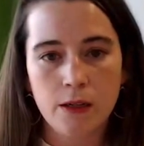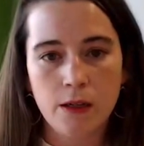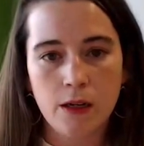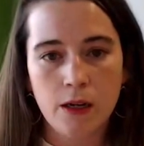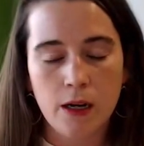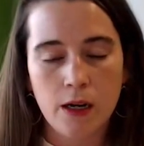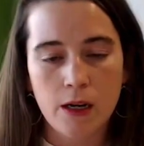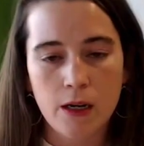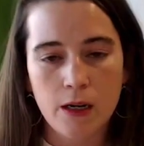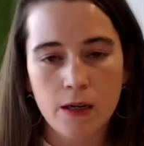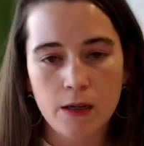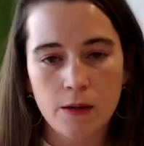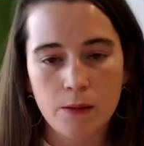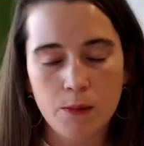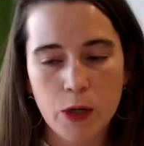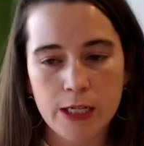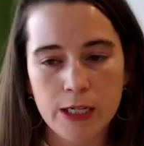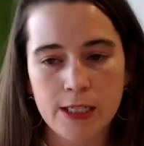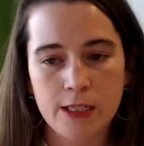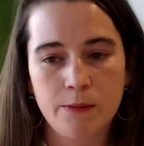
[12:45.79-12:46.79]

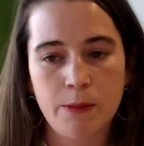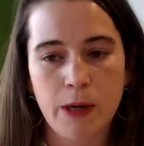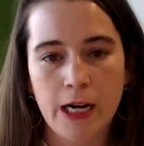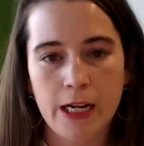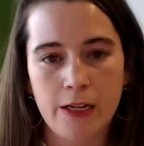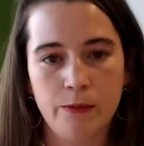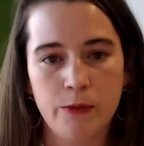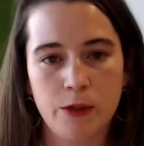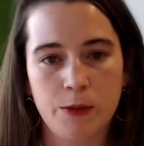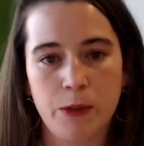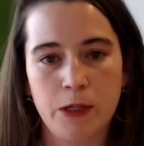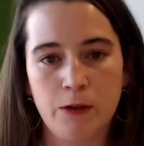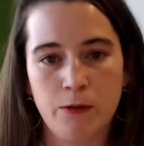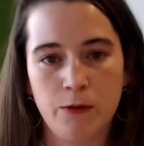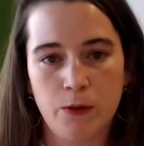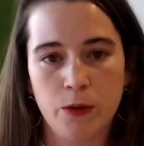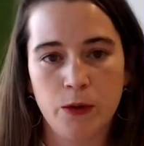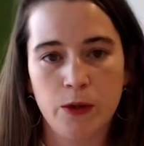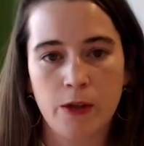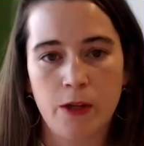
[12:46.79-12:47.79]
President Biden was putting
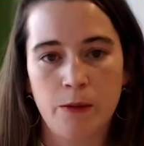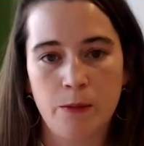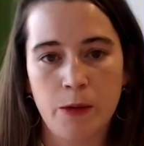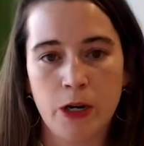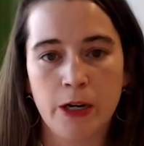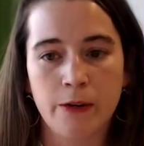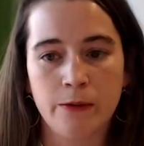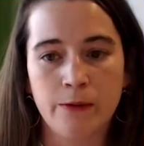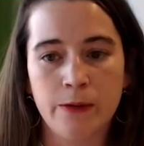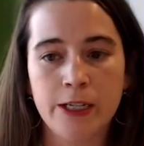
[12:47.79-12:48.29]
forth the American